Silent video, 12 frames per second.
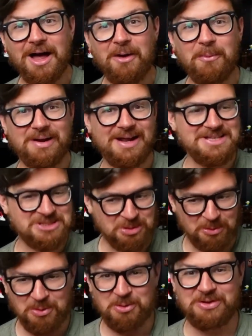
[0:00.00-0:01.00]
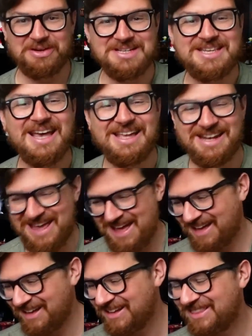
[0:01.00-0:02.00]
Well, that's awkward, isn't
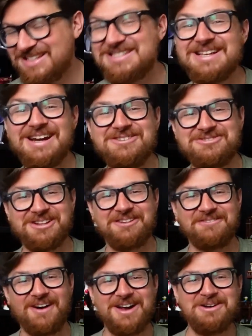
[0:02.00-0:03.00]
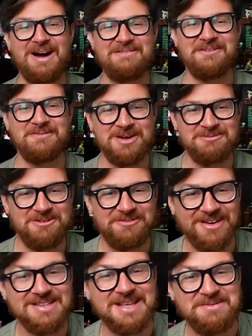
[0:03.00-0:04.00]
it? This is literally the final ever Fun with
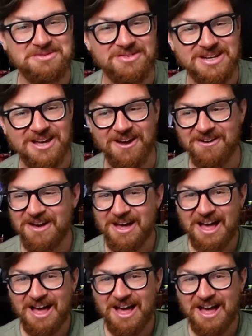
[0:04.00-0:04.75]
First Names video.